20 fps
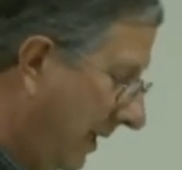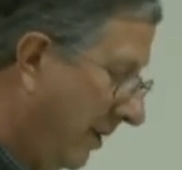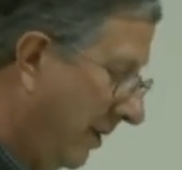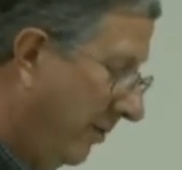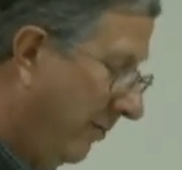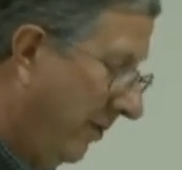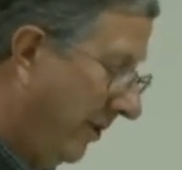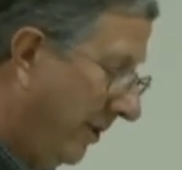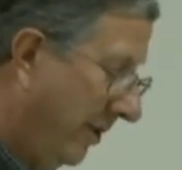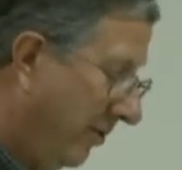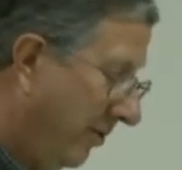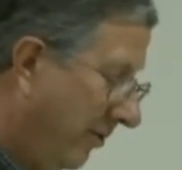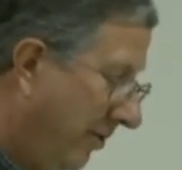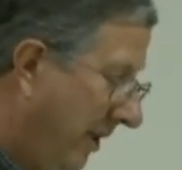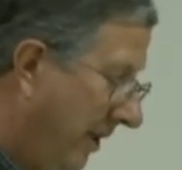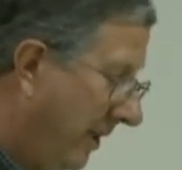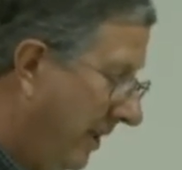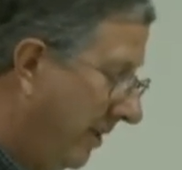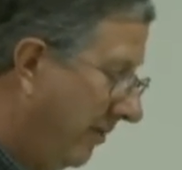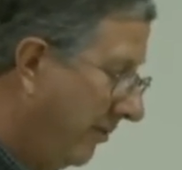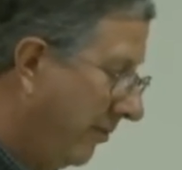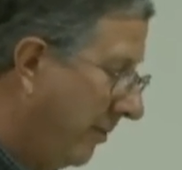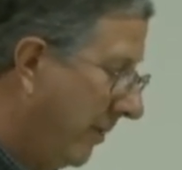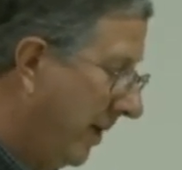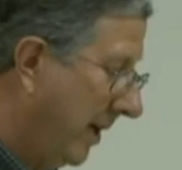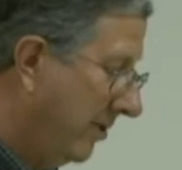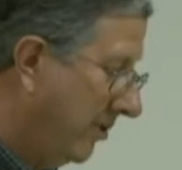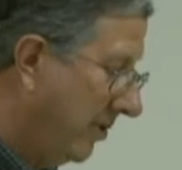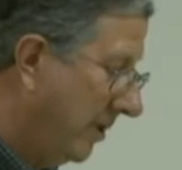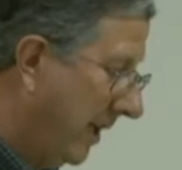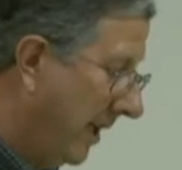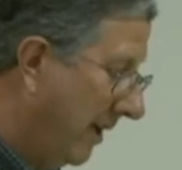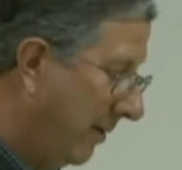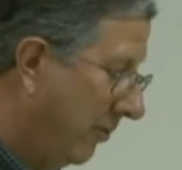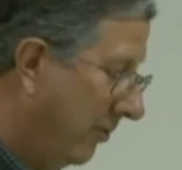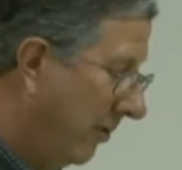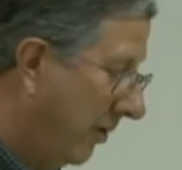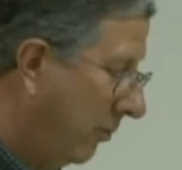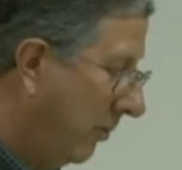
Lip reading: And hopefully you'll read the information. I would